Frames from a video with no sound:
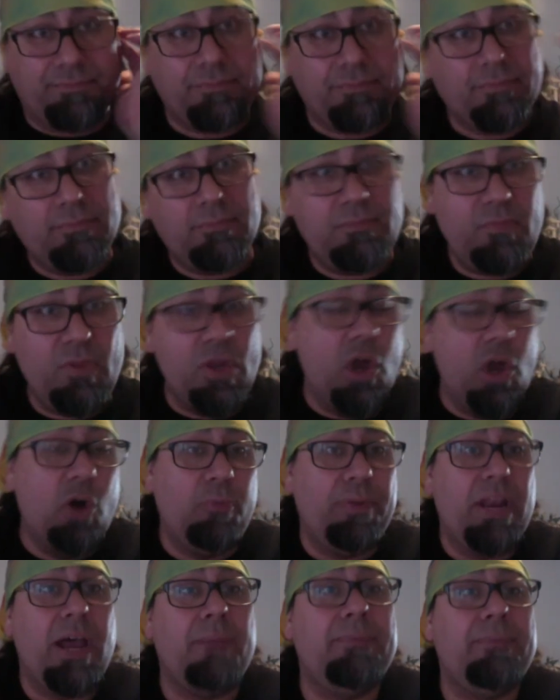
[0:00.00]
open
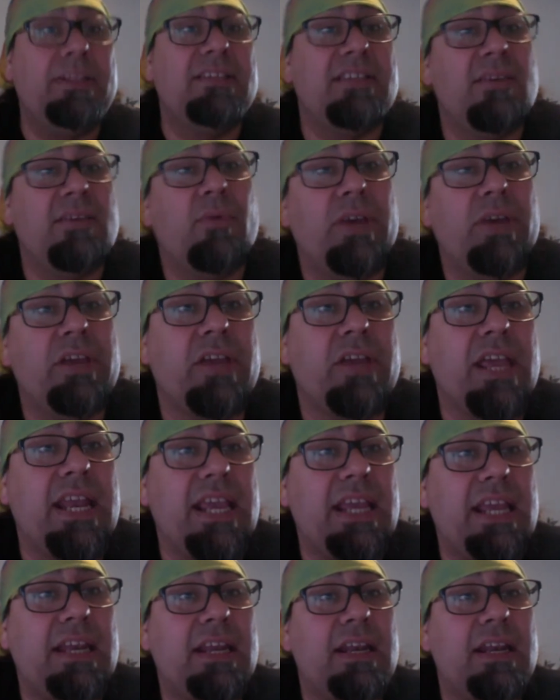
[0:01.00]
up and see what you're
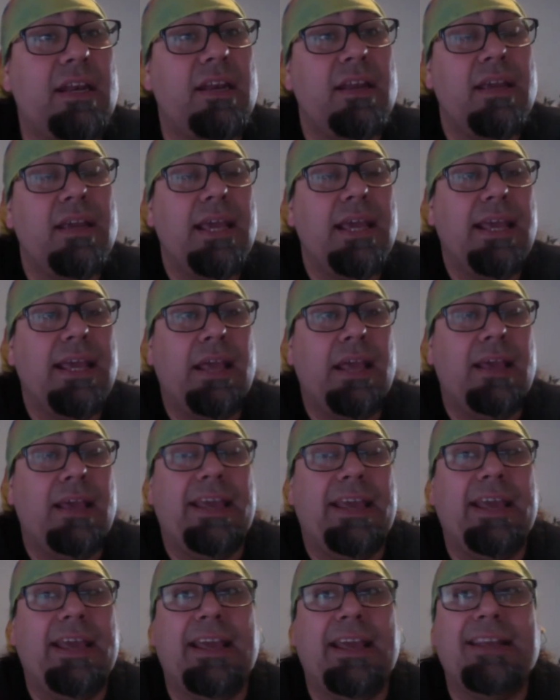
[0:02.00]
getting, and
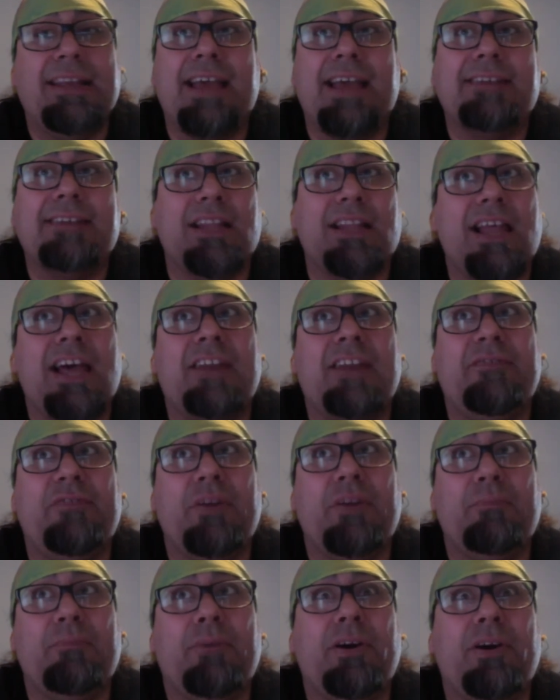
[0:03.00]
it has a lot of
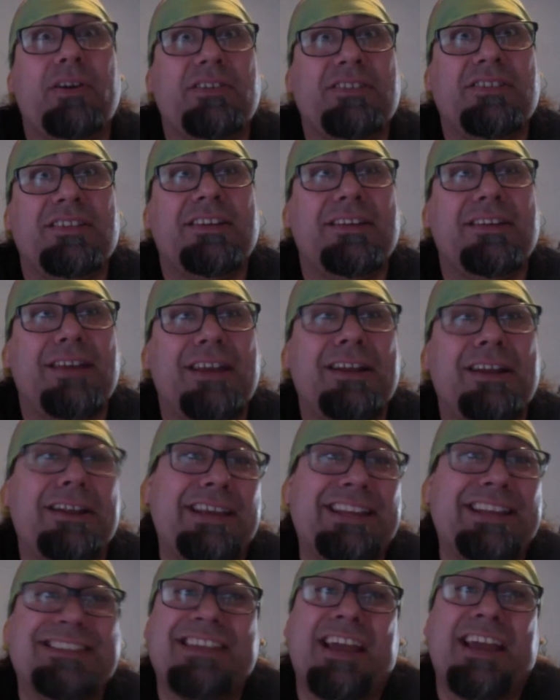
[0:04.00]
fun parts, and
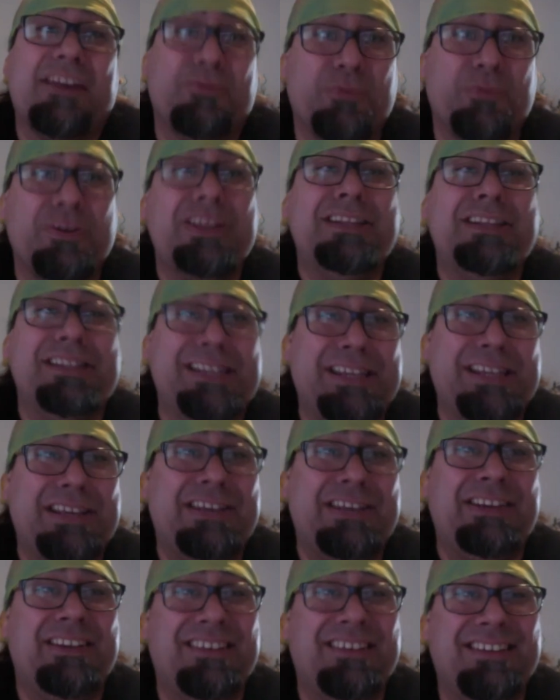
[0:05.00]
it's got
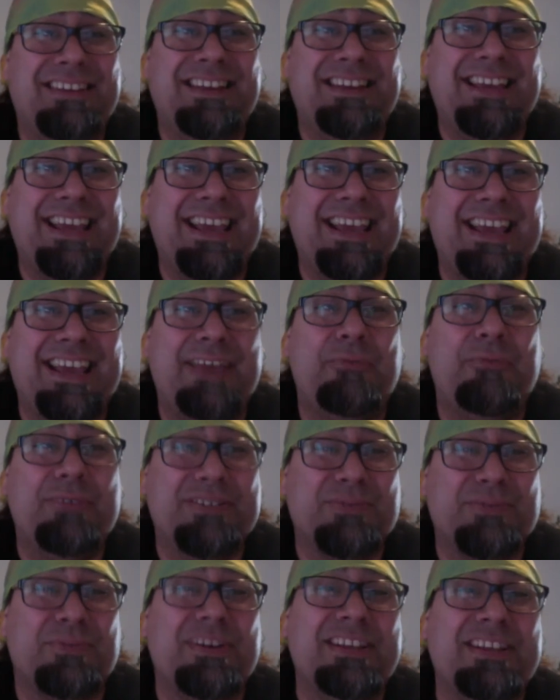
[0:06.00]
it
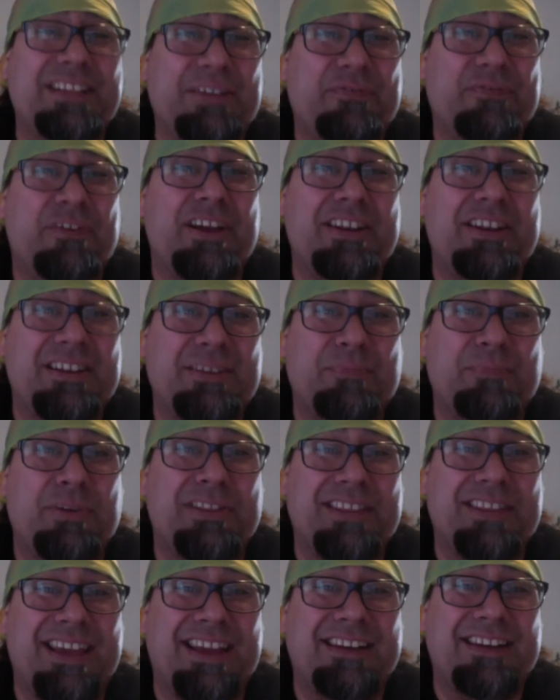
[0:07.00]
was really fun to
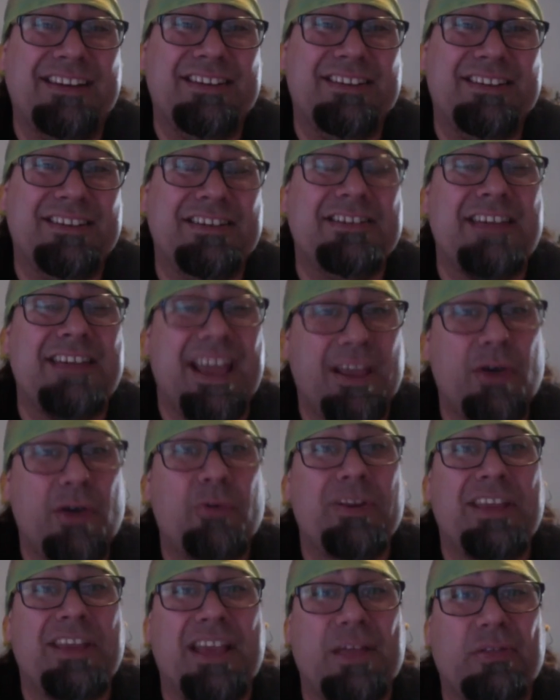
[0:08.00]
put the
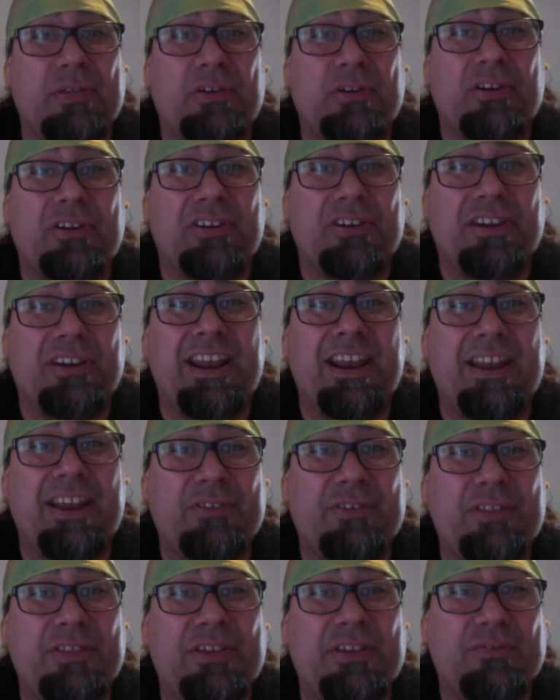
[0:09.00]
deco together and
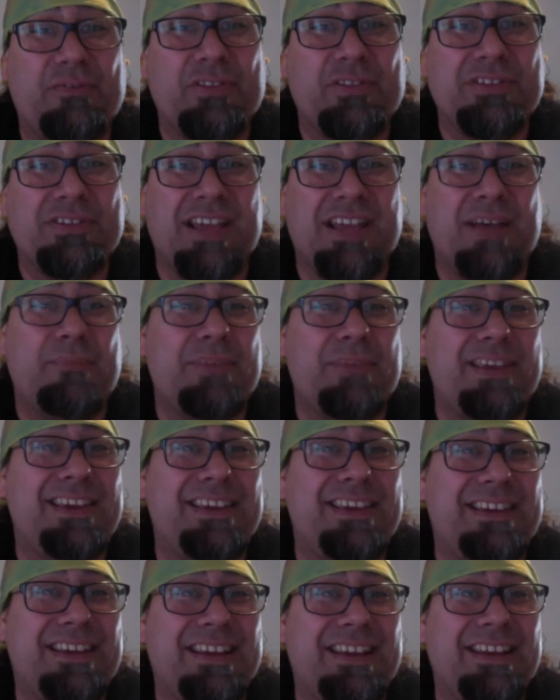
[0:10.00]
everything for the
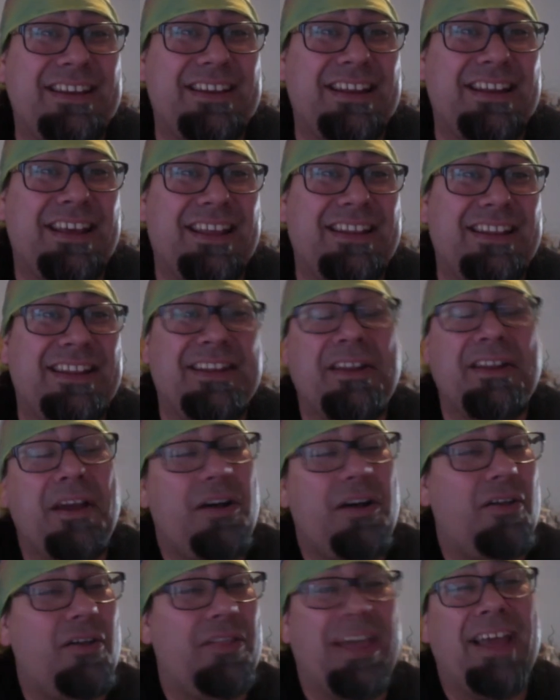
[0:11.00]
zombie and
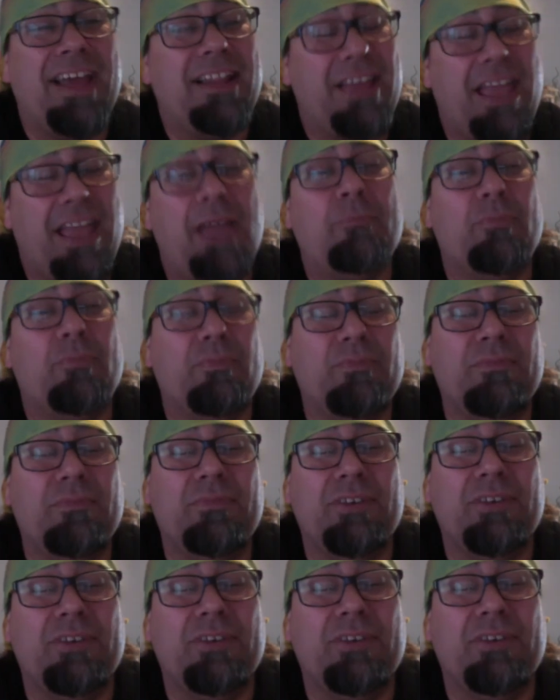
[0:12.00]
all that. Like, I'm
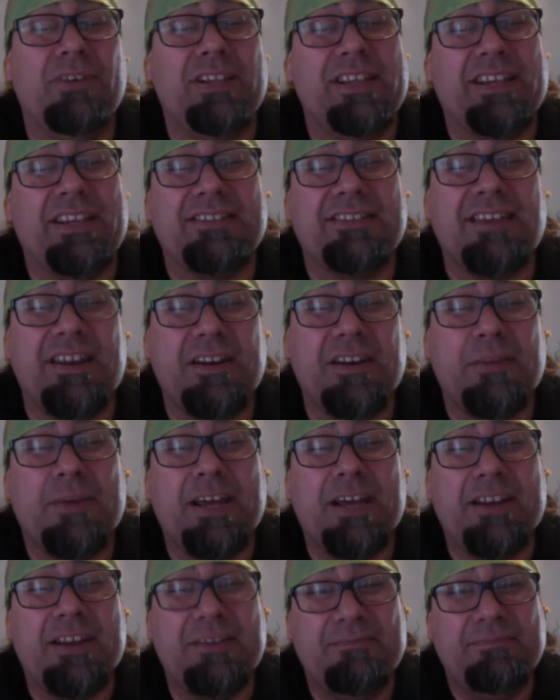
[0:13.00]
really excited
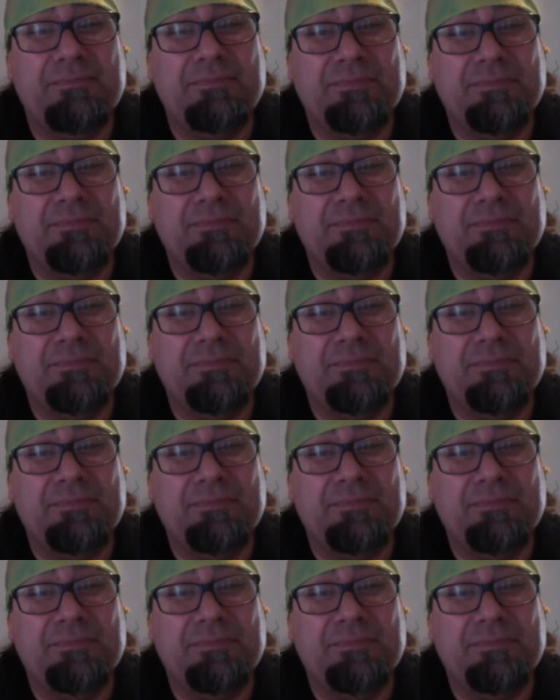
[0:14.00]
about it.